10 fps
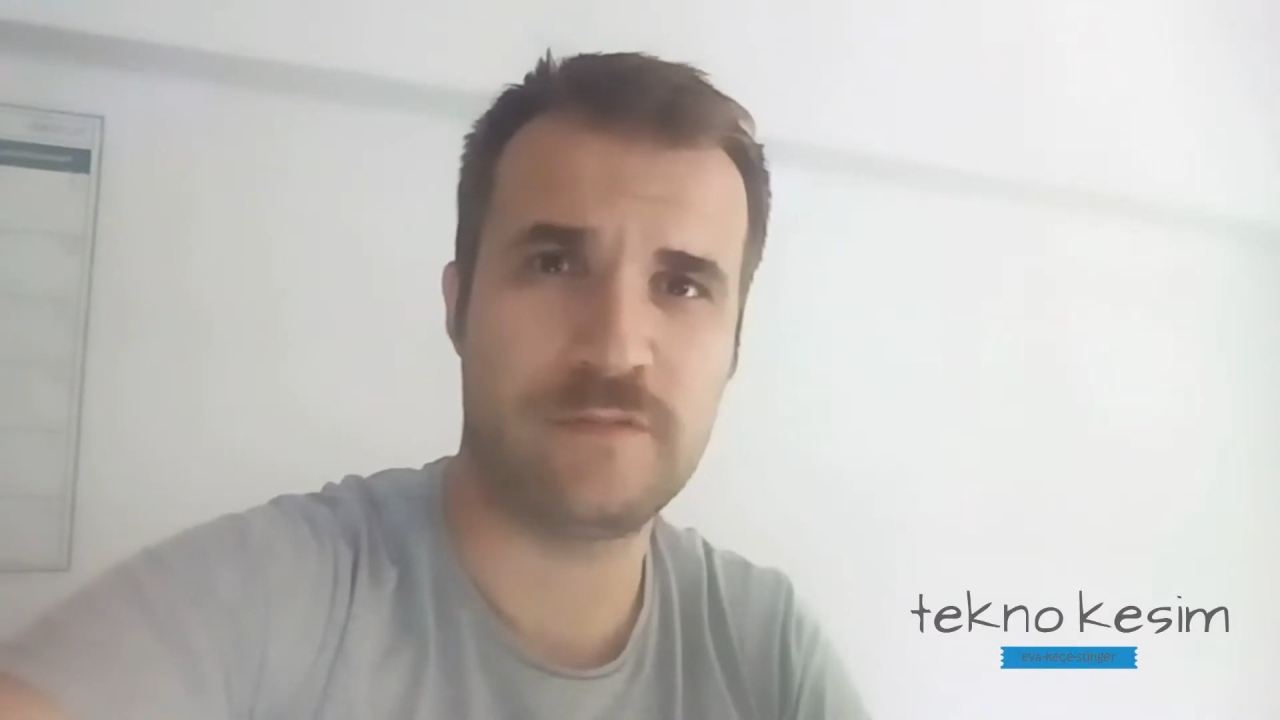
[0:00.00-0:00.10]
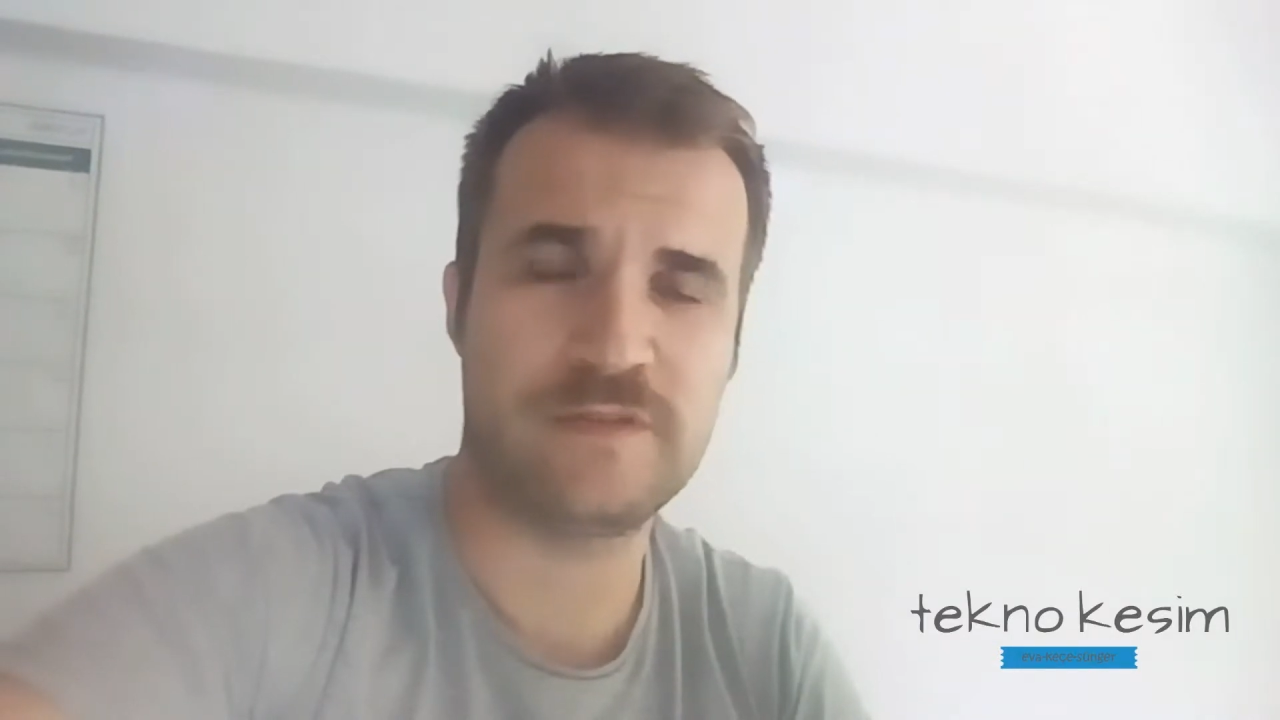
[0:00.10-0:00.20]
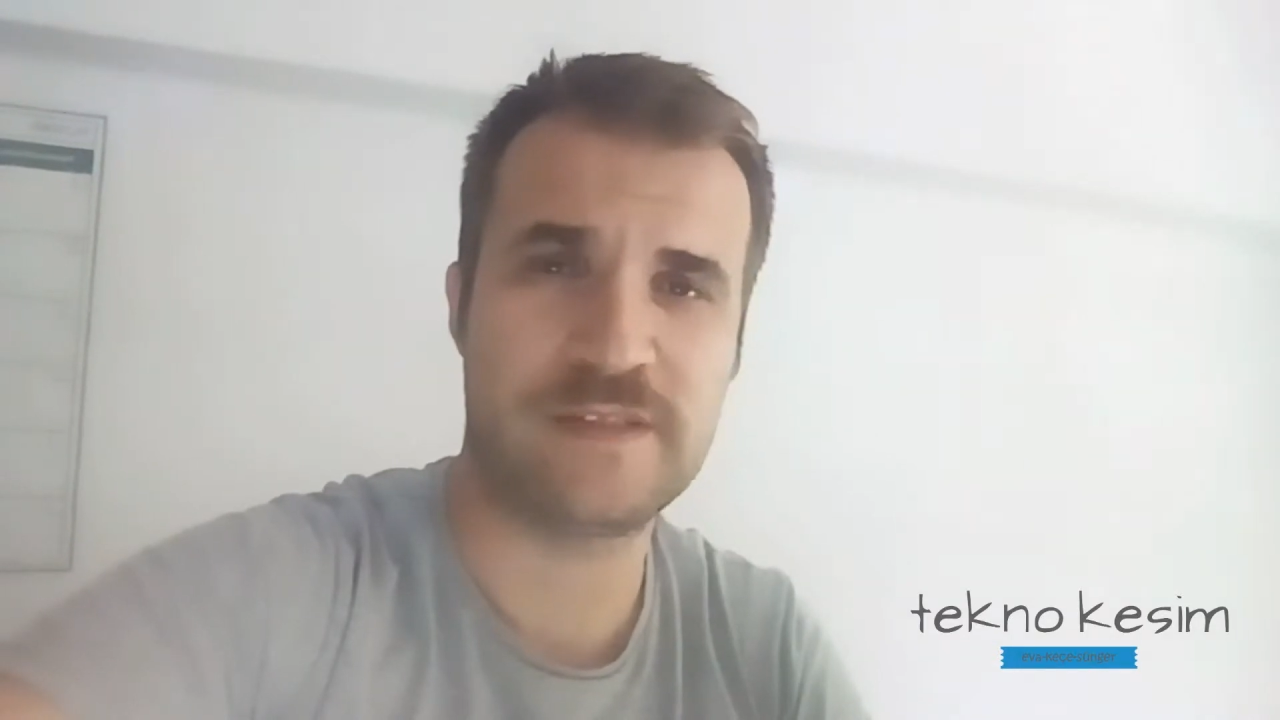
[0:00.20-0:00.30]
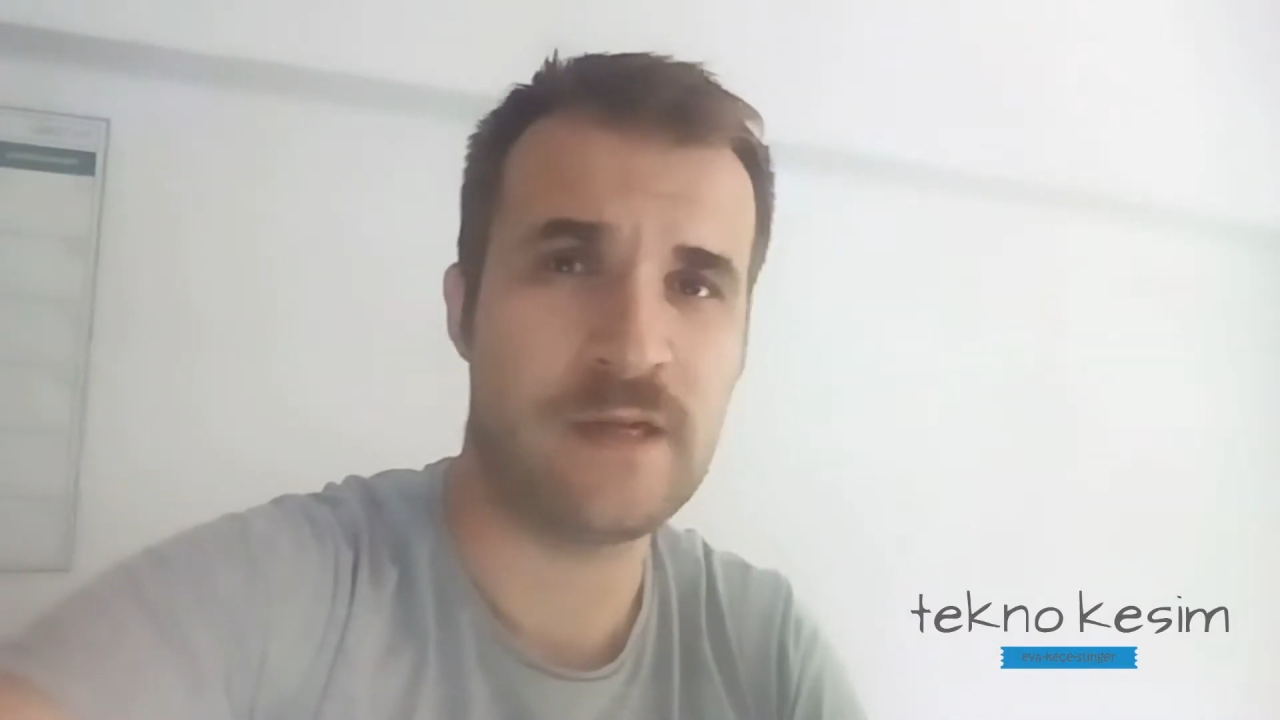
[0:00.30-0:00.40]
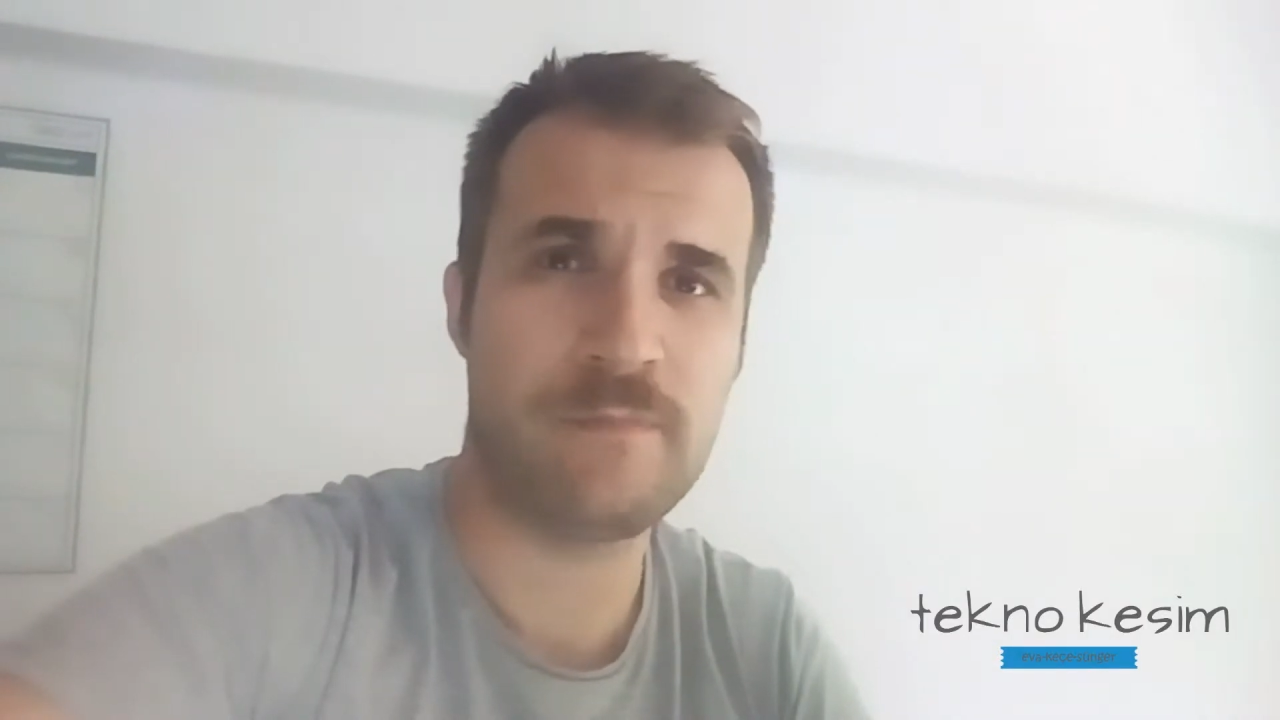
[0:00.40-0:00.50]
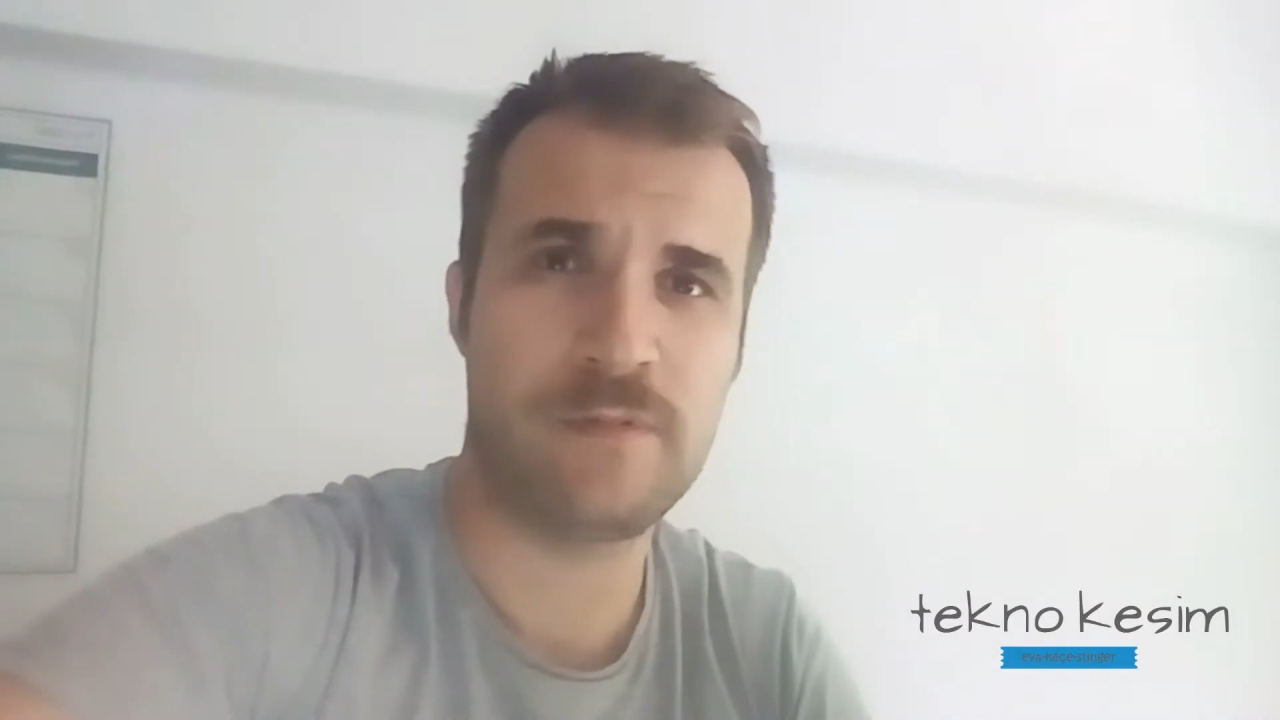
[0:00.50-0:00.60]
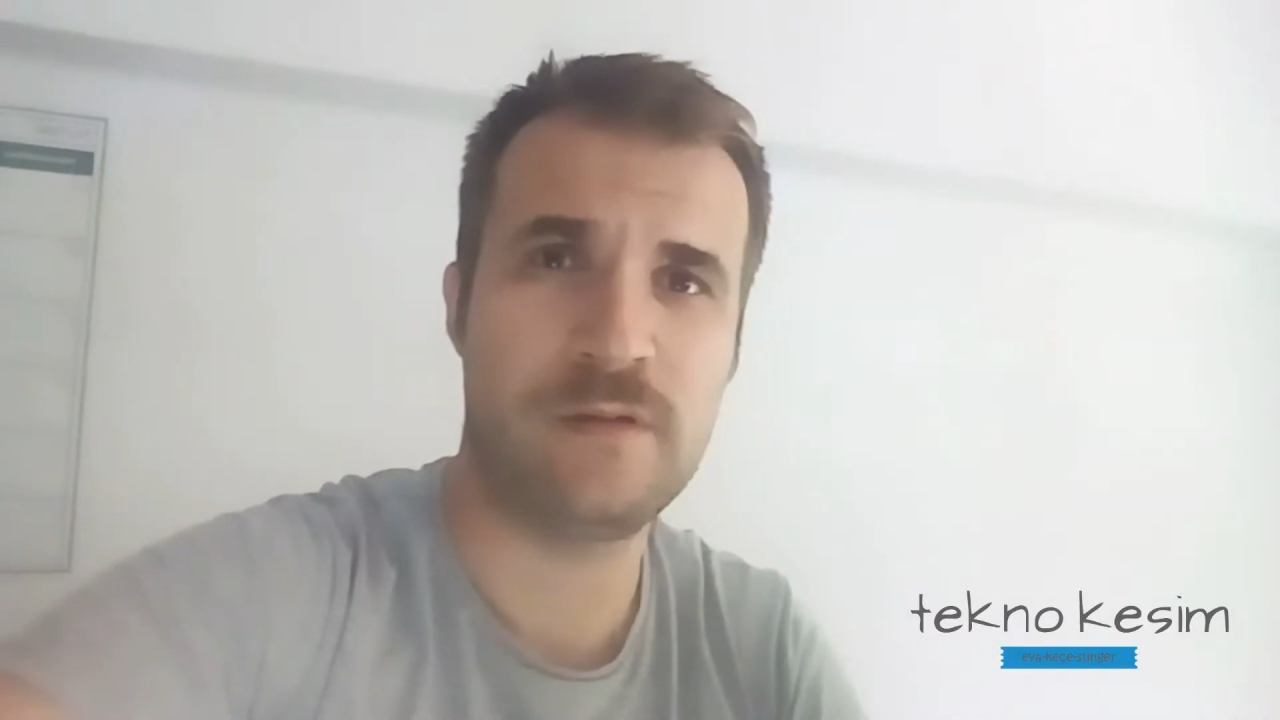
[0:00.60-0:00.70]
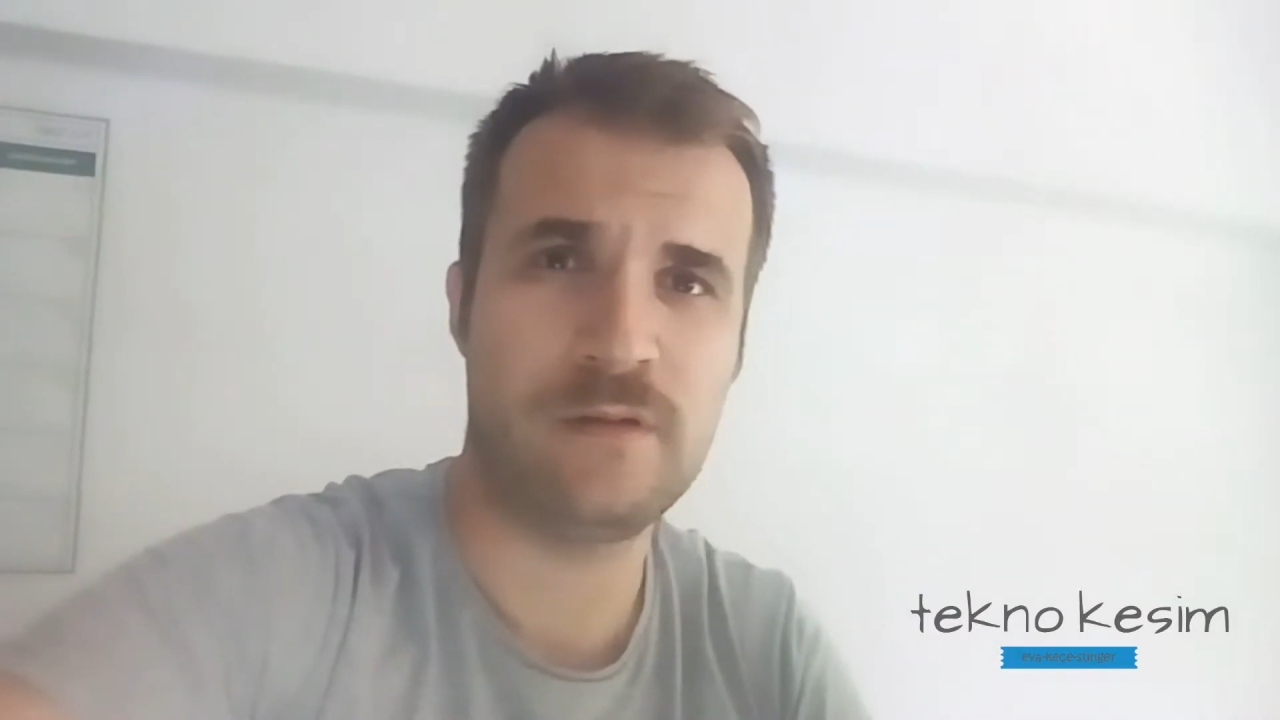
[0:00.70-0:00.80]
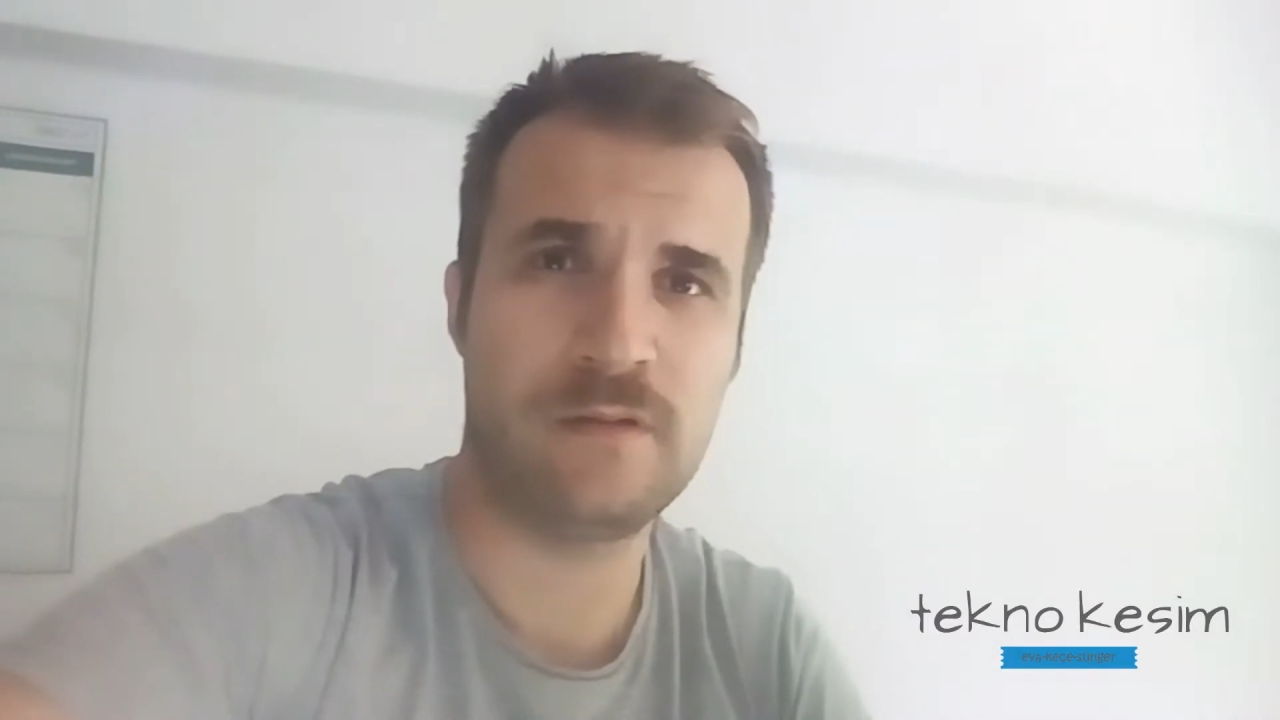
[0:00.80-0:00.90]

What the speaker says: sample.